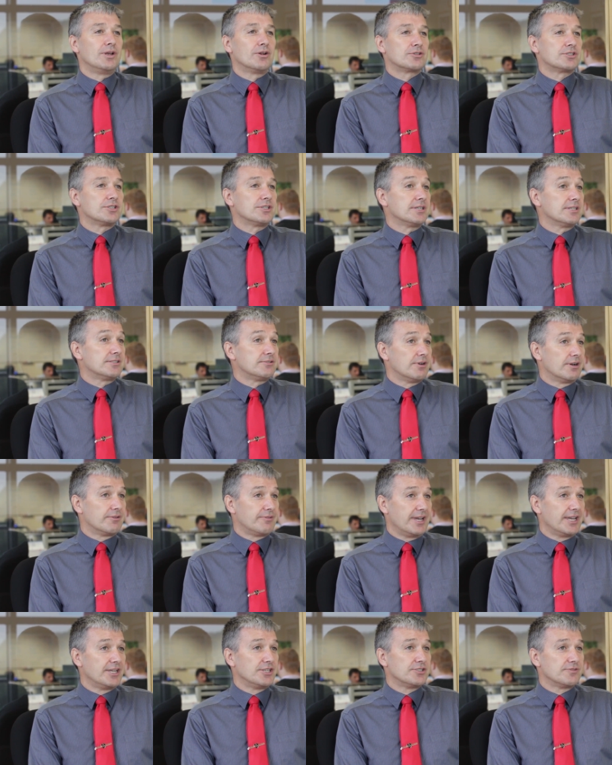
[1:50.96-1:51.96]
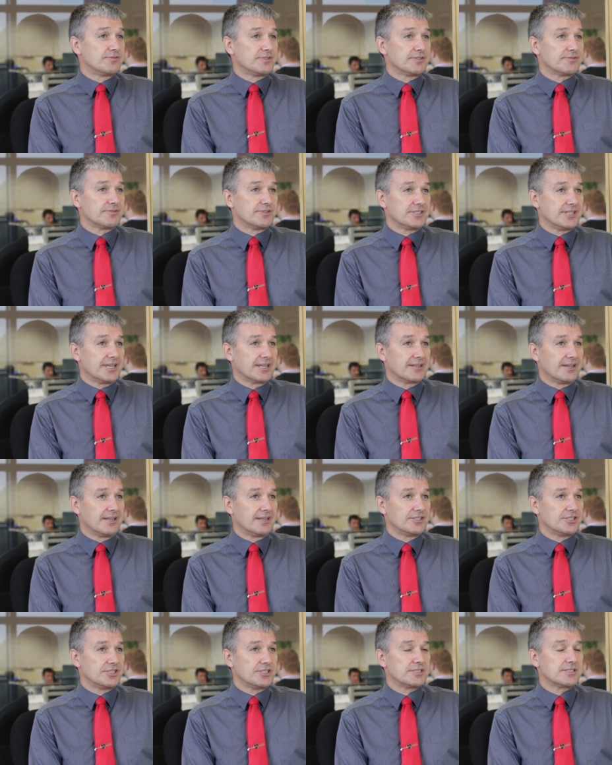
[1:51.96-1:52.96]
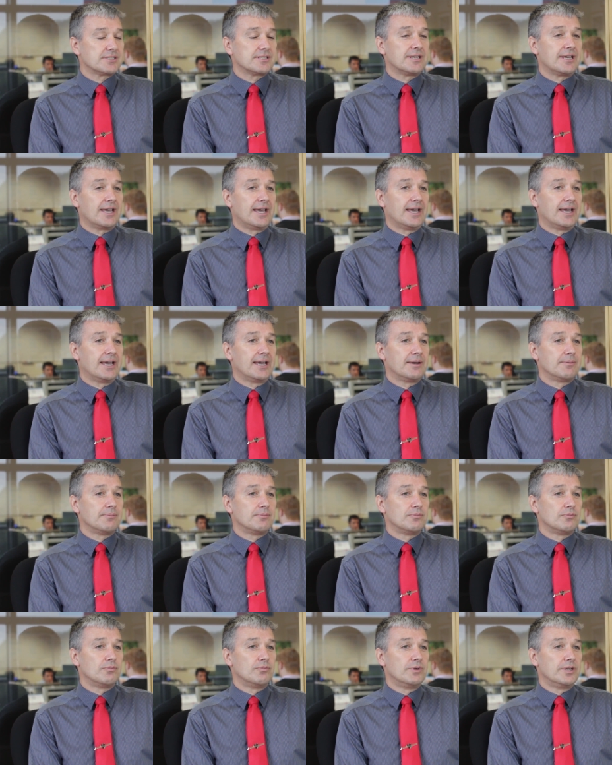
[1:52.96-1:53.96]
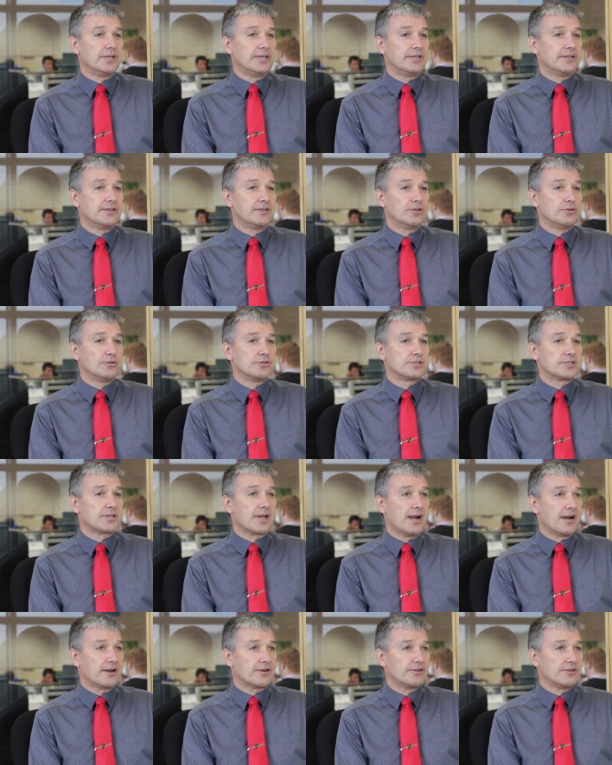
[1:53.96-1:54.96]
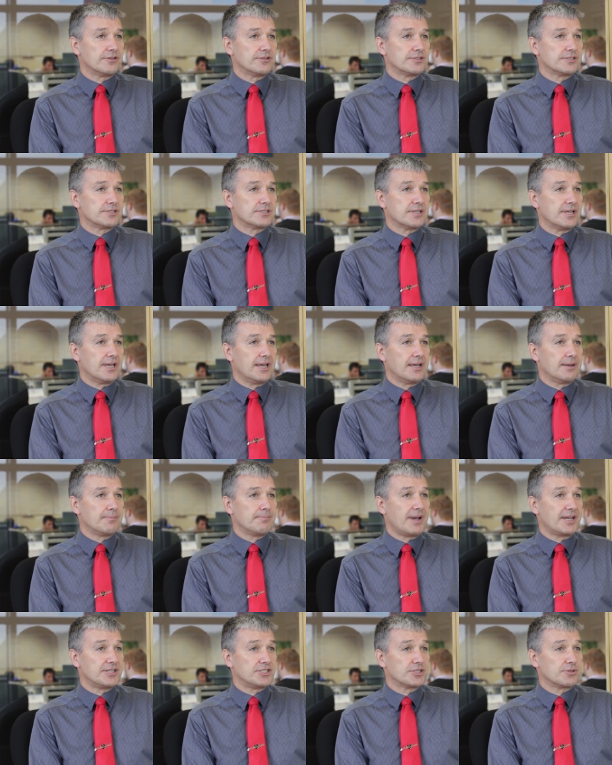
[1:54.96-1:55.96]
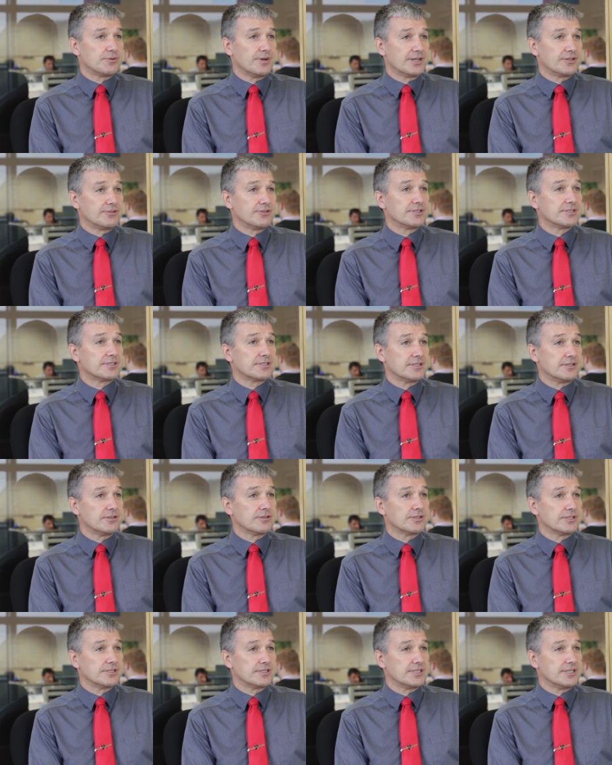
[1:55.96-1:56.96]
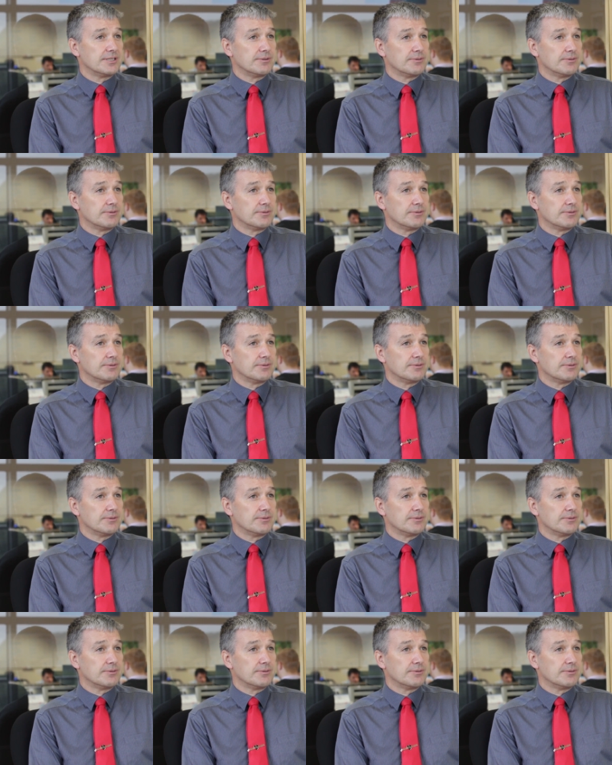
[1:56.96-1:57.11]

We looked at a range of different technologies. Um, we used Gartner's uh, magic quadrants to look